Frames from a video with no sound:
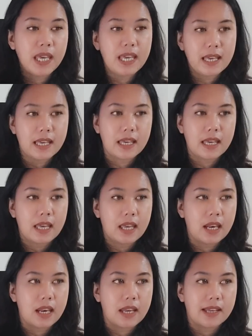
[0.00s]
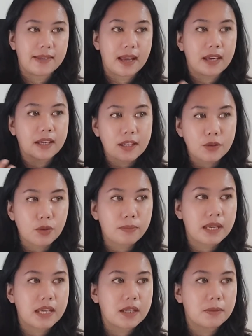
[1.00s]
being in anxieties or
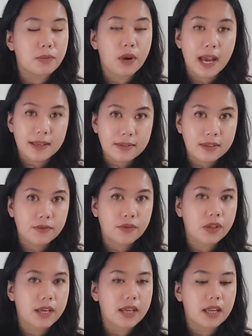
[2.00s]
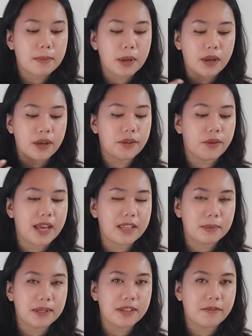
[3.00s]
being depressed and forgetting about other
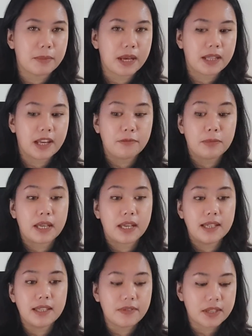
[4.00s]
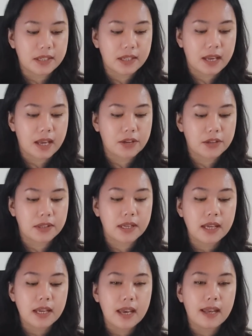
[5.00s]
aspects of my life because of this
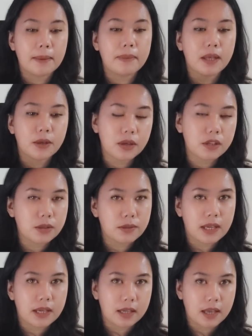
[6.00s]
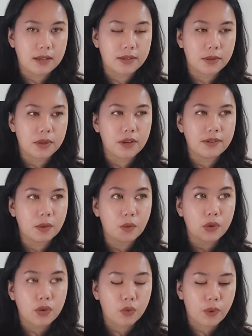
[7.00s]
connection, and I'm not going to do that again. So there's
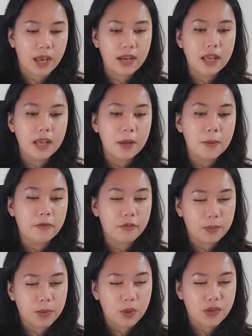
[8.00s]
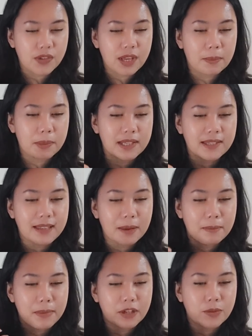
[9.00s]
the regret from your side, but it's
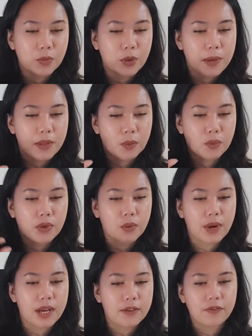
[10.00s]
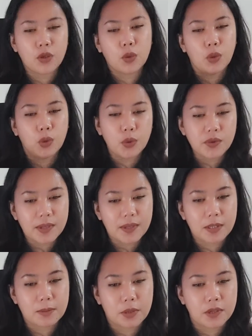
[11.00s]
not much more about the regret of you
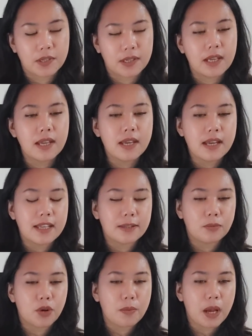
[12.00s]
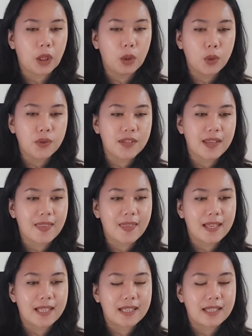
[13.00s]
losing this person. It's more about
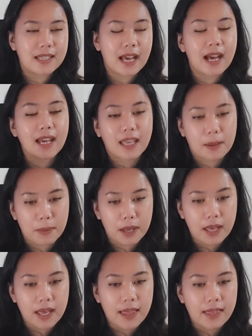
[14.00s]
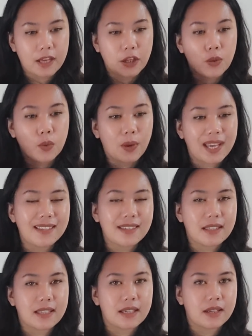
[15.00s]
losing the time that you
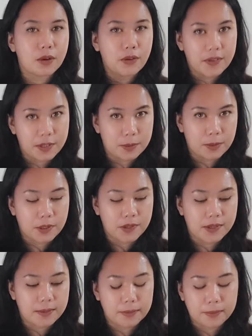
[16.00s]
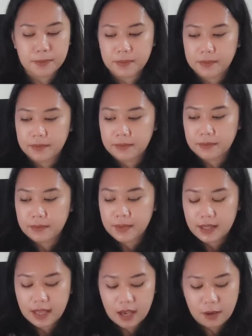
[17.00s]
wasted on this person.
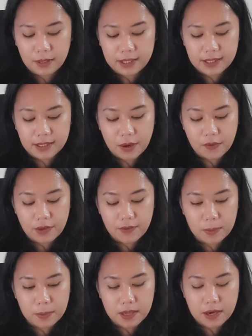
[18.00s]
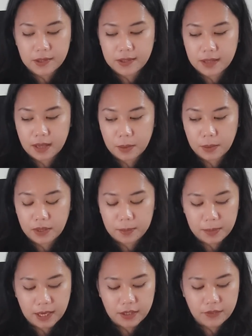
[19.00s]
Now, let's clarify from their side with
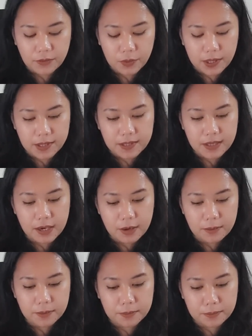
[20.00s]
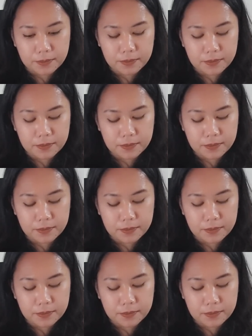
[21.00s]
the Page of Wands there.